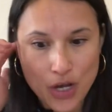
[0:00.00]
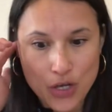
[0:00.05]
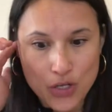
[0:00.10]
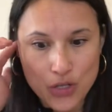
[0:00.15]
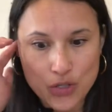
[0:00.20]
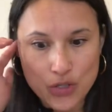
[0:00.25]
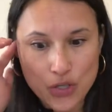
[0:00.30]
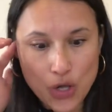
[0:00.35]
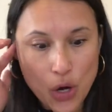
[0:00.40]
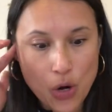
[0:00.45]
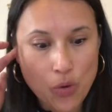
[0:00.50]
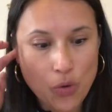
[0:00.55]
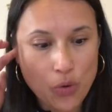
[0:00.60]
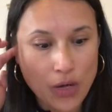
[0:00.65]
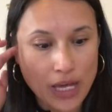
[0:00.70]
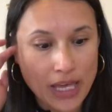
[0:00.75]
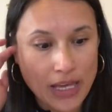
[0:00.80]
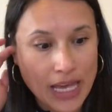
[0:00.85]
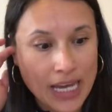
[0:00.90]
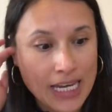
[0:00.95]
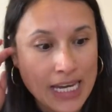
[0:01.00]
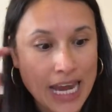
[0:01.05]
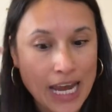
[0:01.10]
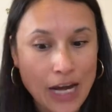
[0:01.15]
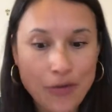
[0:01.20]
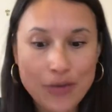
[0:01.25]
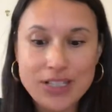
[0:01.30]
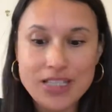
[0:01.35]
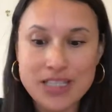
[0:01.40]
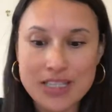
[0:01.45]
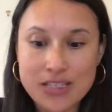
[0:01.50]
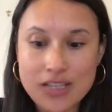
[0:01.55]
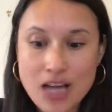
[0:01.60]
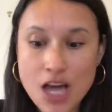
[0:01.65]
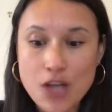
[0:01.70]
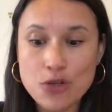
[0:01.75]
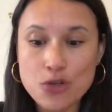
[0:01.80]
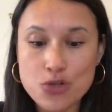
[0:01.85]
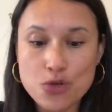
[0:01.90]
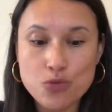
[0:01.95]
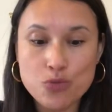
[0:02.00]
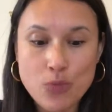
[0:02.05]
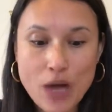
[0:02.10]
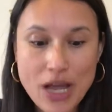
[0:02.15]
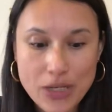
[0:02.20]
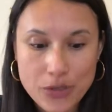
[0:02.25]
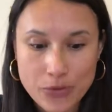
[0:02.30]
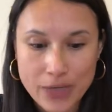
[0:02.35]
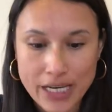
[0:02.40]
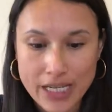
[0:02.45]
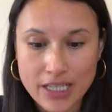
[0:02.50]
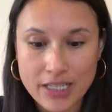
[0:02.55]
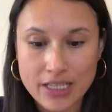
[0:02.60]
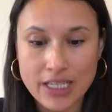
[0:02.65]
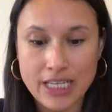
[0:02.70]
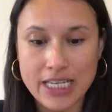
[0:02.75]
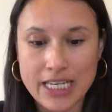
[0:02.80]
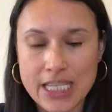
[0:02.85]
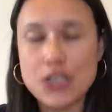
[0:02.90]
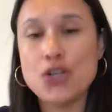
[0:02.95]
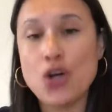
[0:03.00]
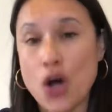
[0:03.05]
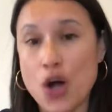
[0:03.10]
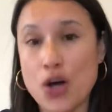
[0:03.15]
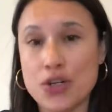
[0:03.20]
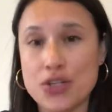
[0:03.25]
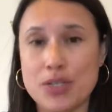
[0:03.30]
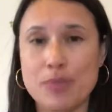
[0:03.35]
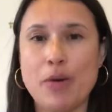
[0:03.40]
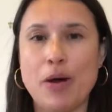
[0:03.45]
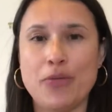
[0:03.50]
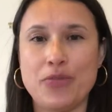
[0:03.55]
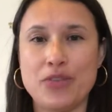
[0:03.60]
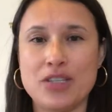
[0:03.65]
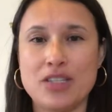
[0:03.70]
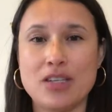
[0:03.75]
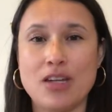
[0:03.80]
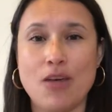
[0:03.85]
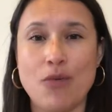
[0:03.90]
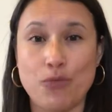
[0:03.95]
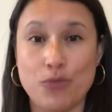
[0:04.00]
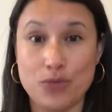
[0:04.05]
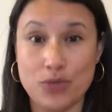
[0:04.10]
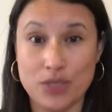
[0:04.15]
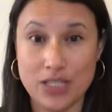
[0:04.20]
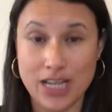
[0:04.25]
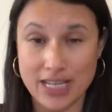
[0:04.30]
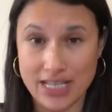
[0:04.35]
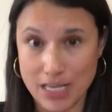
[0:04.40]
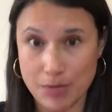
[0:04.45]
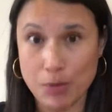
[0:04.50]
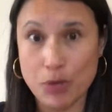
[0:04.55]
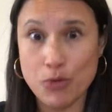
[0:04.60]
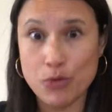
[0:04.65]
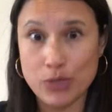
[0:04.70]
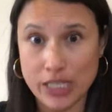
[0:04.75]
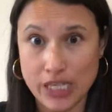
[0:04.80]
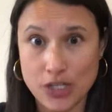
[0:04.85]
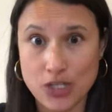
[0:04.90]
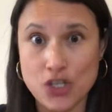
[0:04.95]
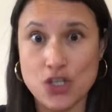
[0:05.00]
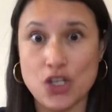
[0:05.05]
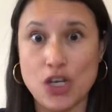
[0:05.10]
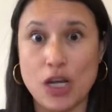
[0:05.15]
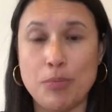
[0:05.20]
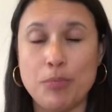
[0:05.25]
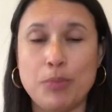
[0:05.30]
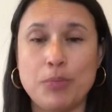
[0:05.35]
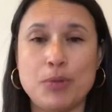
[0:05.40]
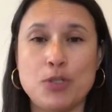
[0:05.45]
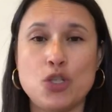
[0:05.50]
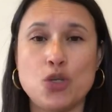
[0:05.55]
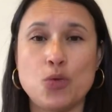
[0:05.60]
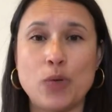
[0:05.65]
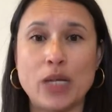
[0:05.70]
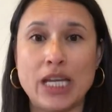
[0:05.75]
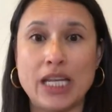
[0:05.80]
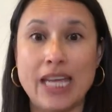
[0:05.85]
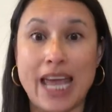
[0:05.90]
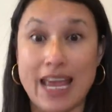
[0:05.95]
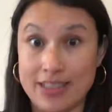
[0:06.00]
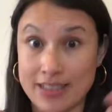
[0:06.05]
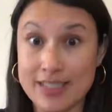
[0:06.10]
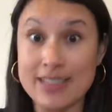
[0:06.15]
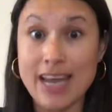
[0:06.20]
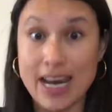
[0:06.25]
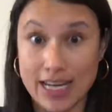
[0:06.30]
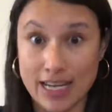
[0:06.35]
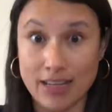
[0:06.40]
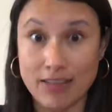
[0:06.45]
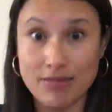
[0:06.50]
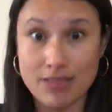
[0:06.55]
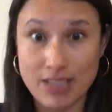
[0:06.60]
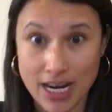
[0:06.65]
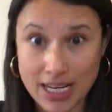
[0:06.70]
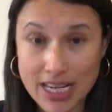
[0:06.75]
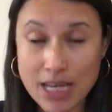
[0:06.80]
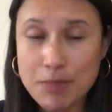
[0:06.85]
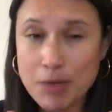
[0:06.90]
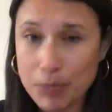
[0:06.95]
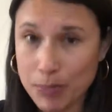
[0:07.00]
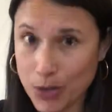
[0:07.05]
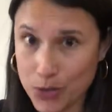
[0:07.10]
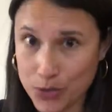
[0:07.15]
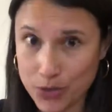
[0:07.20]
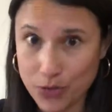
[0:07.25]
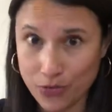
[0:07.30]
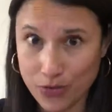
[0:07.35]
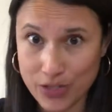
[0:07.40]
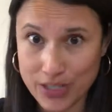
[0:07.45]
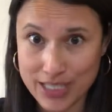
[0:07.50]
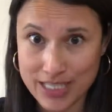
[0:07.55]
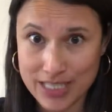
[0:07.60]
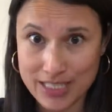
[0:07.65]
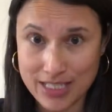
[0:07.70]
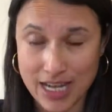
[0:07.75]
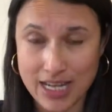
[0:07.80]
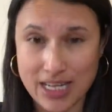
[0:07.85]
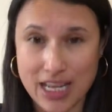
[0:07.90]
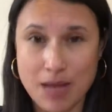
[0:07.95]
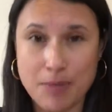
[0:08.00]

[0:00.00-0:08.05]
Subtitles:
So in Aristotle's Rhetoric, he talks about this dynamic relationship between, and steady, dynamic, but also very steady.